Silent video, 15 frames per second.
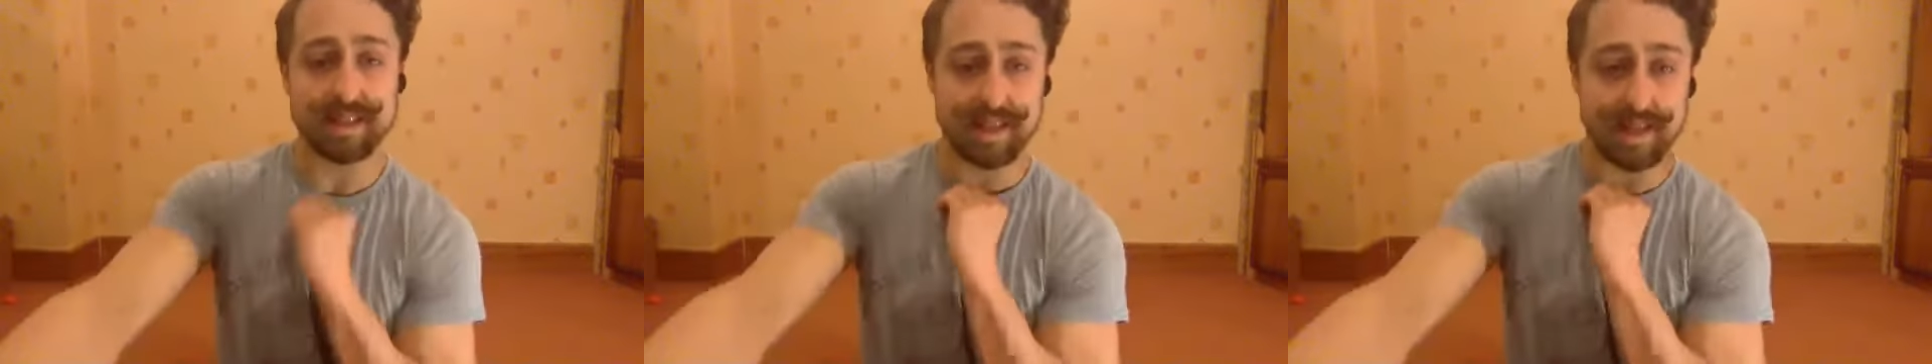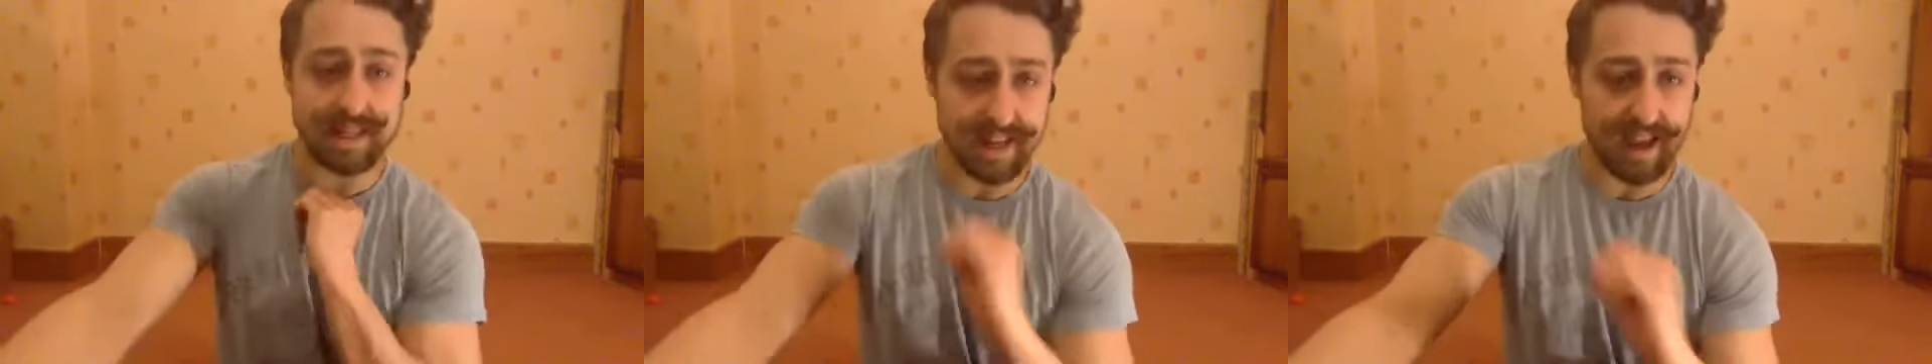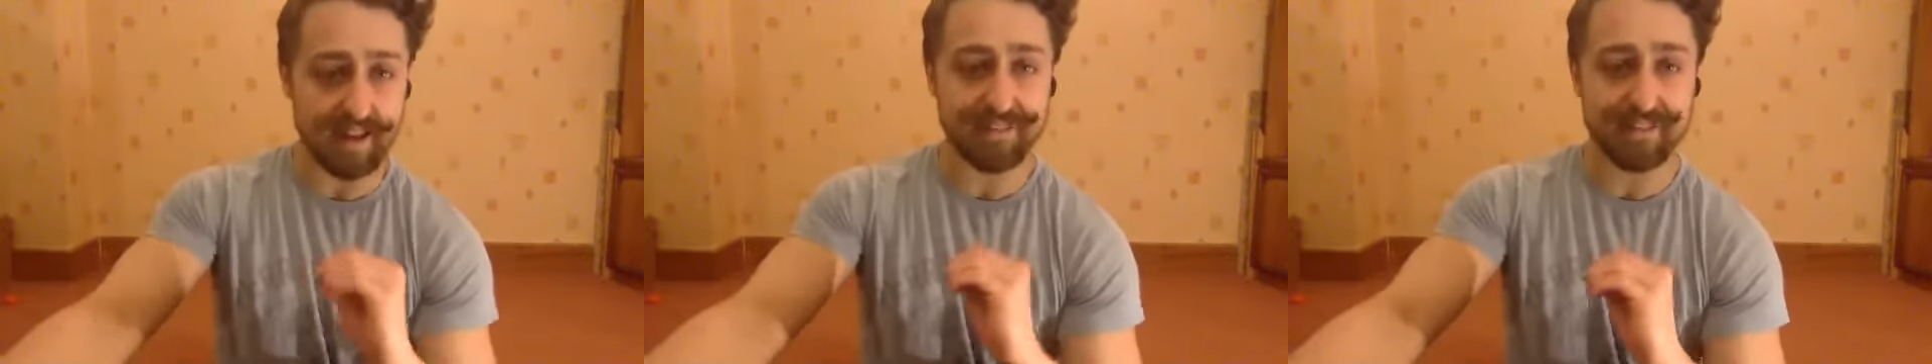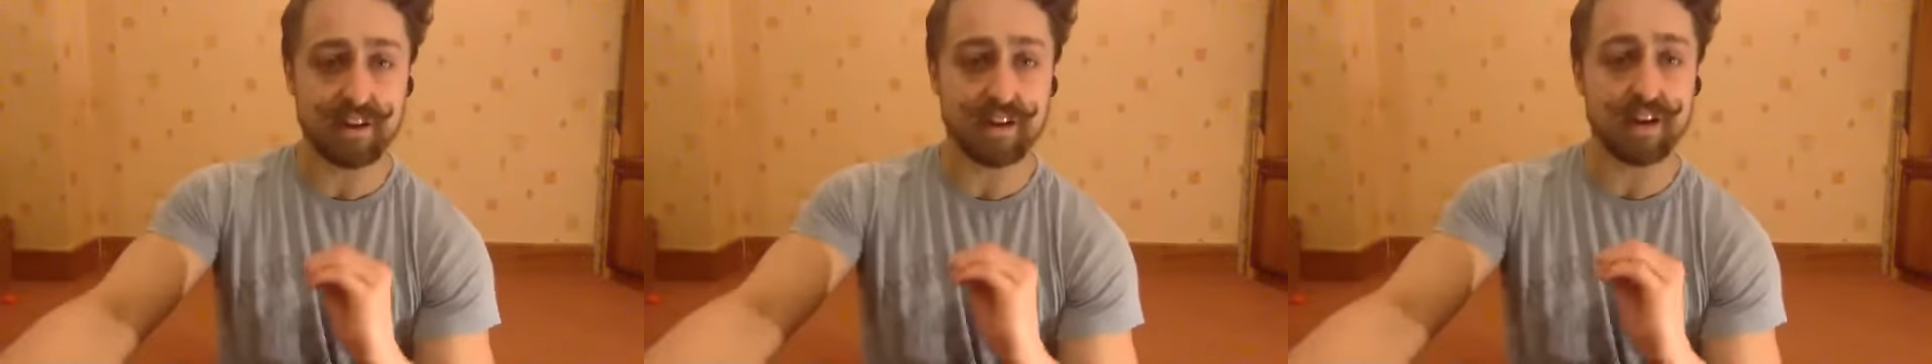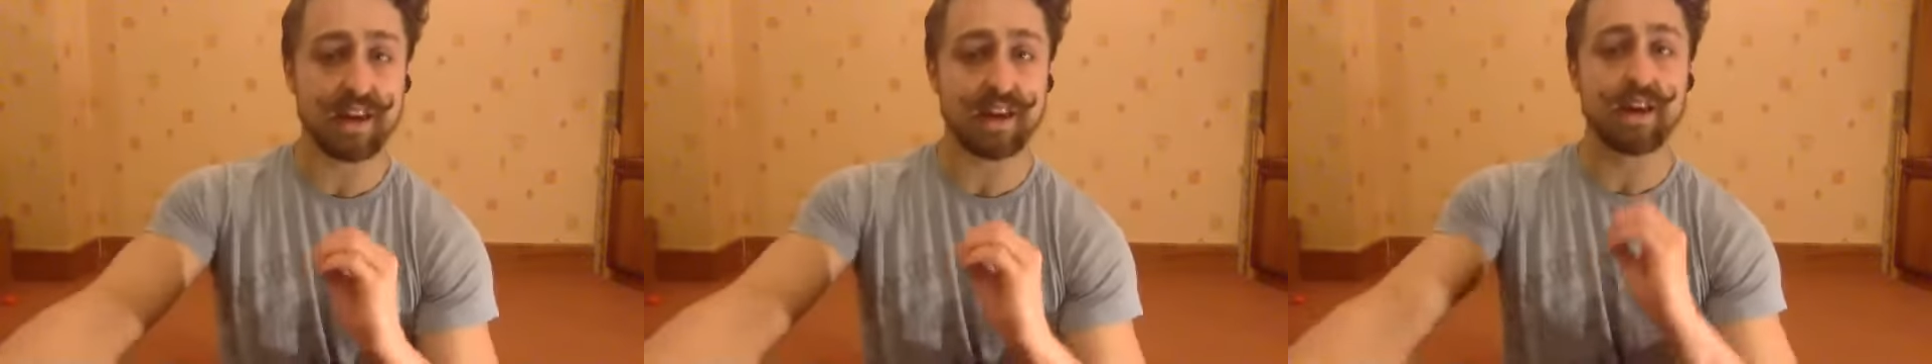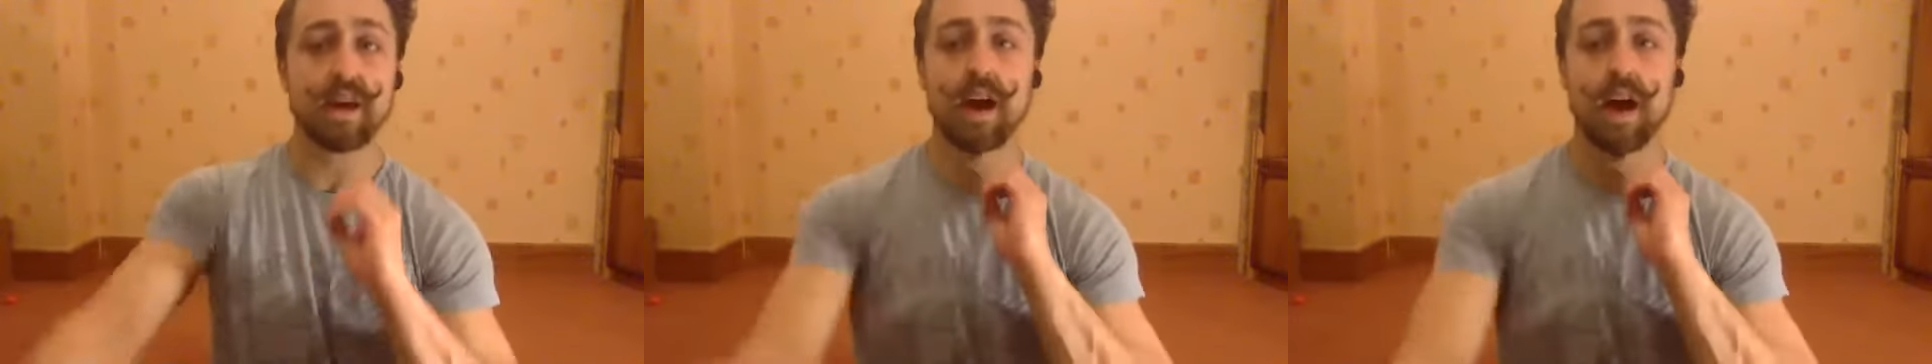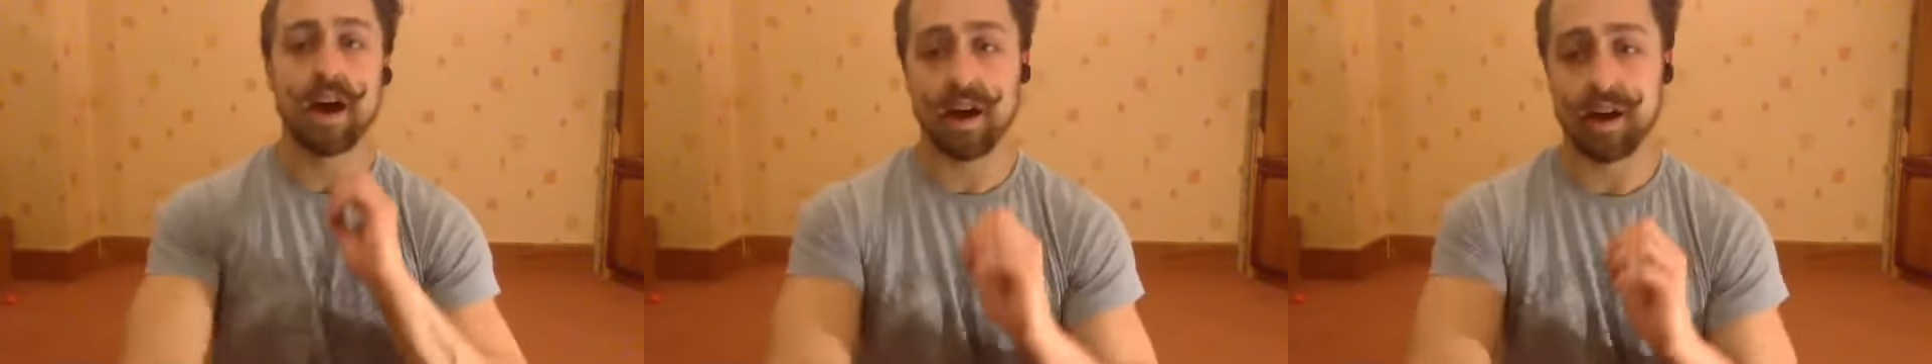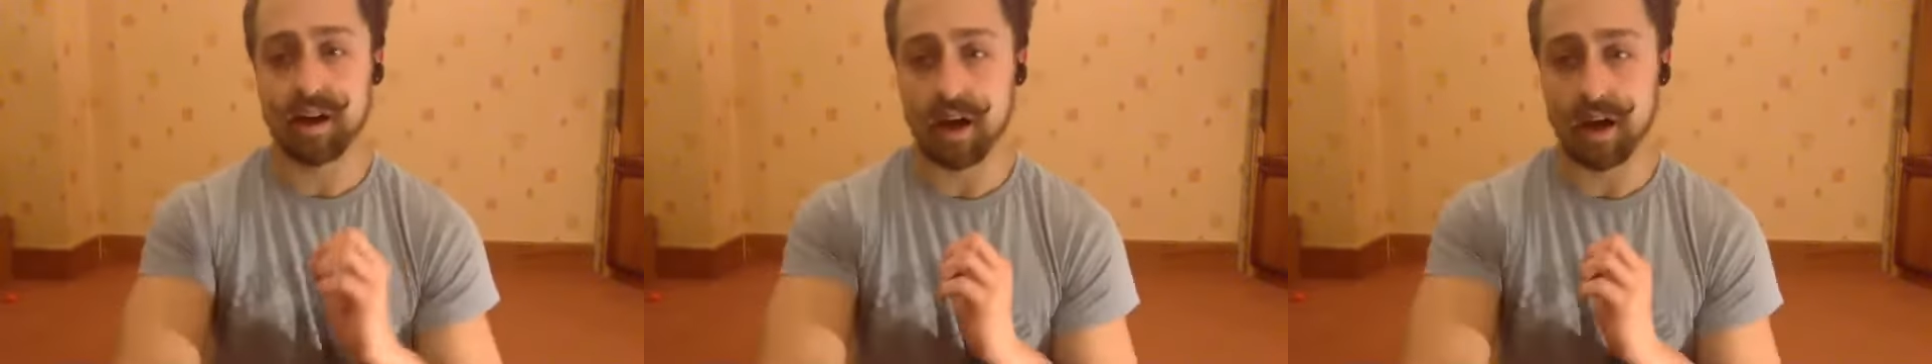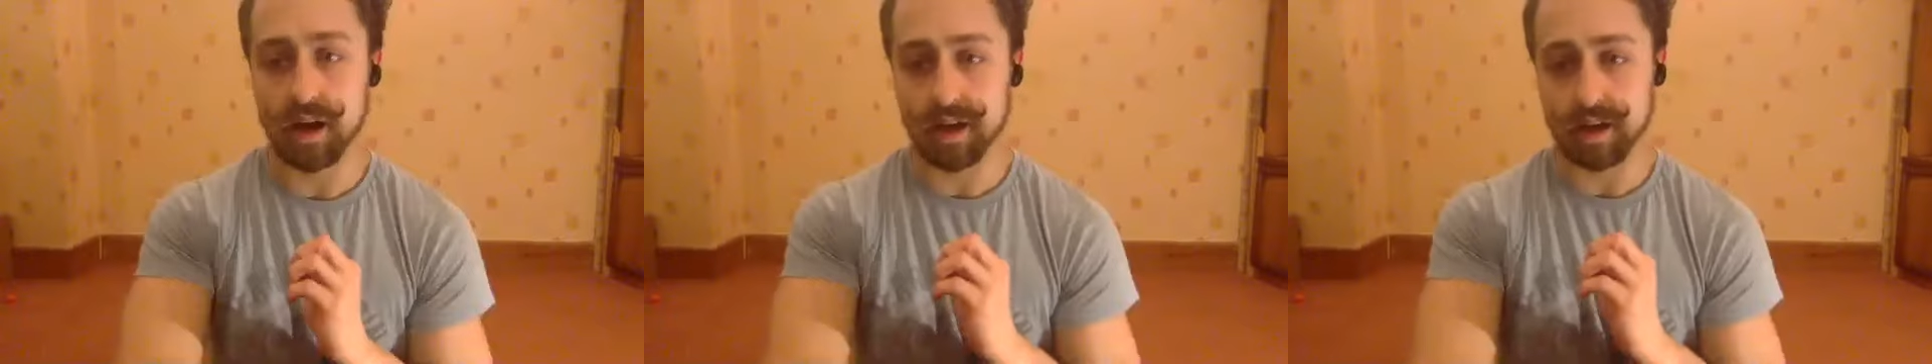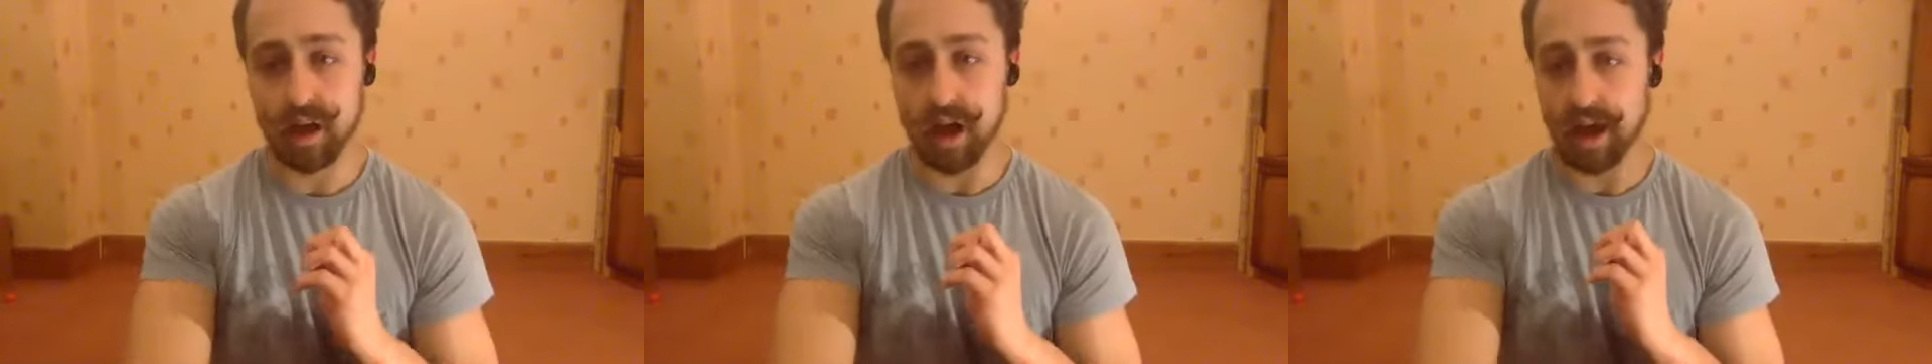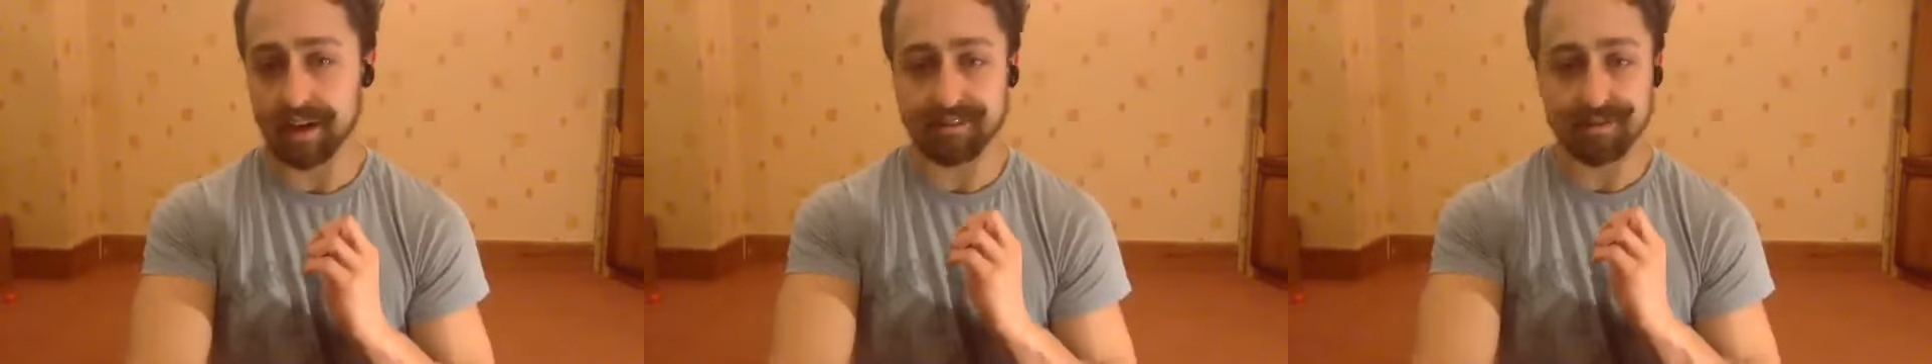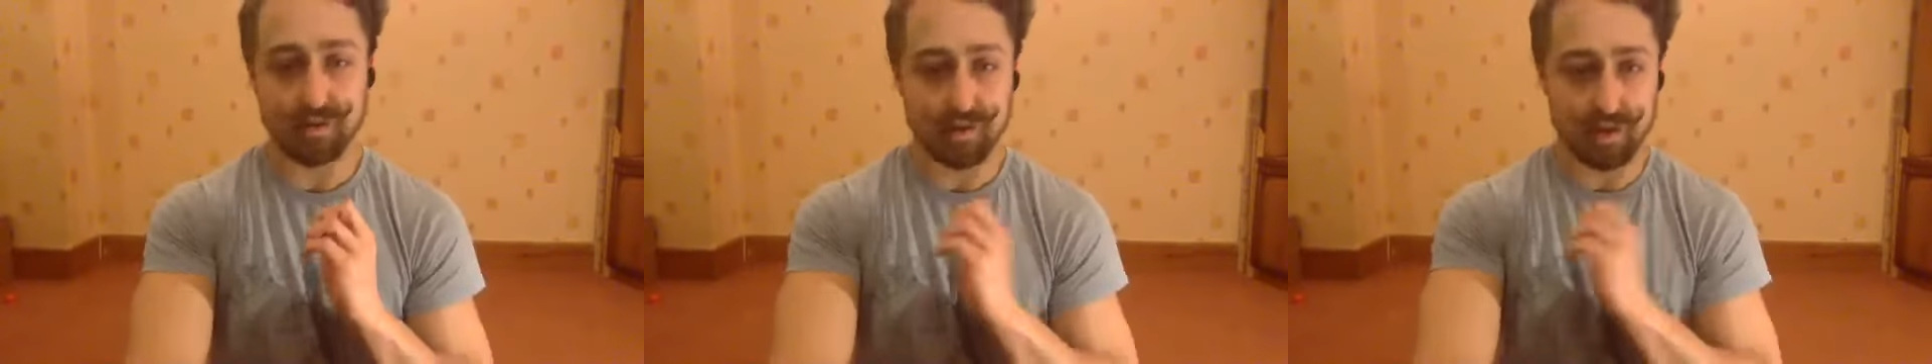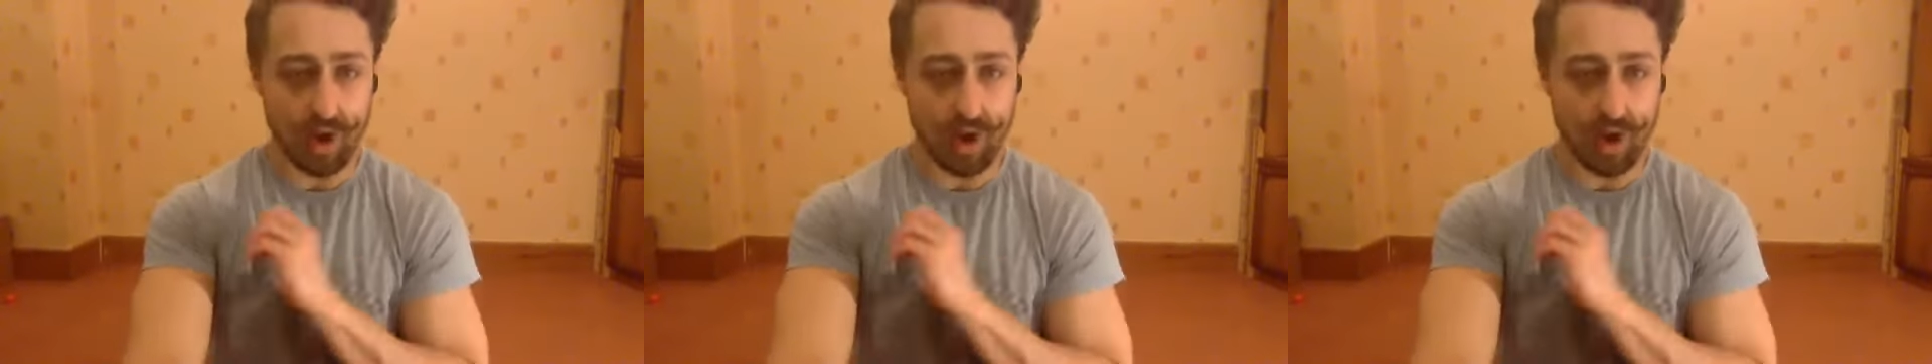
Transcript: That's definitely a